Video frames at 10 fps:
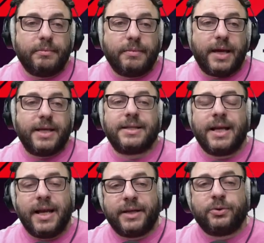As I
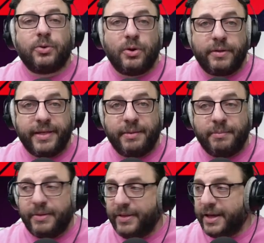like to call
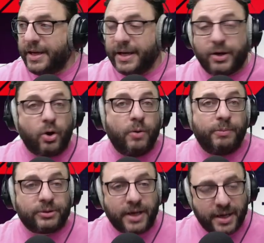them, they are
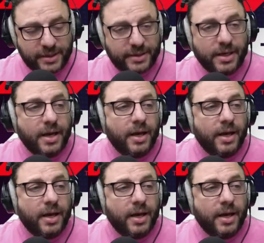combo tracks,